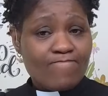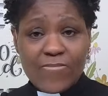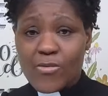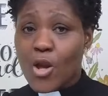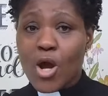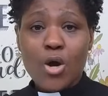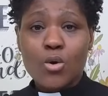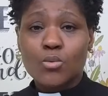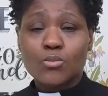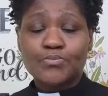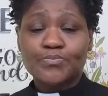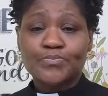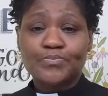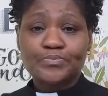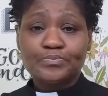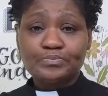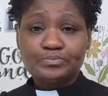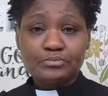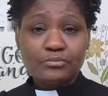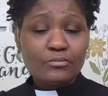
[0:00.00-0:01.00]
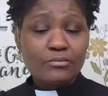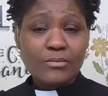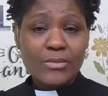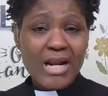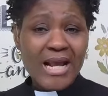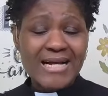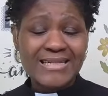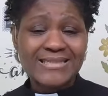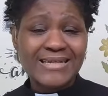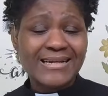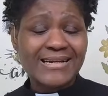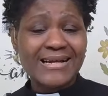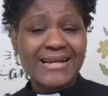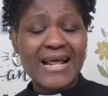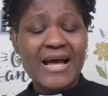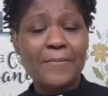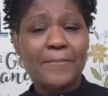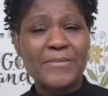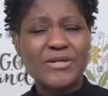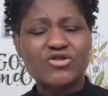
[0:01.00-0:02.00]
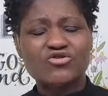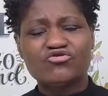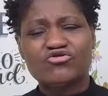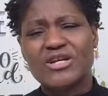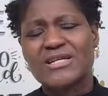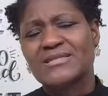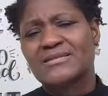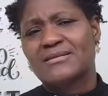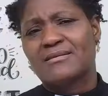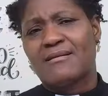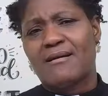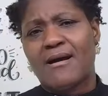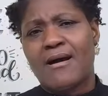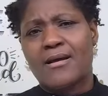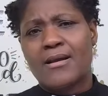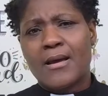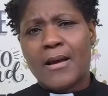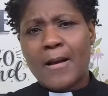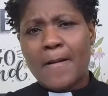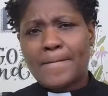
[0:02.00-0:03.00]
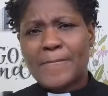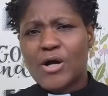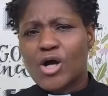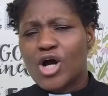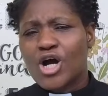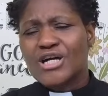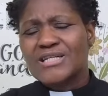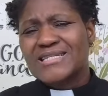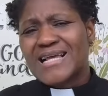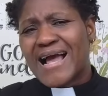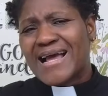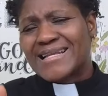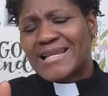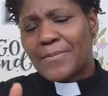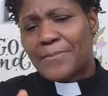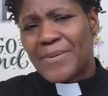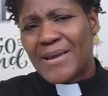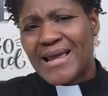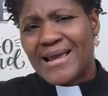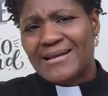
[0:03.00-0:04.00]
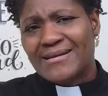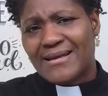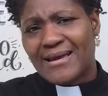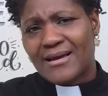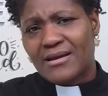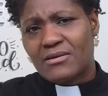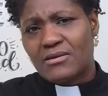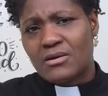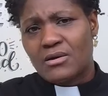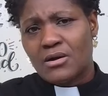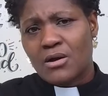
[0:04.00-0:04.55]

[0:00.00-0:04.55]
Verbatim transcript: No, I did not have much trust in God because I depended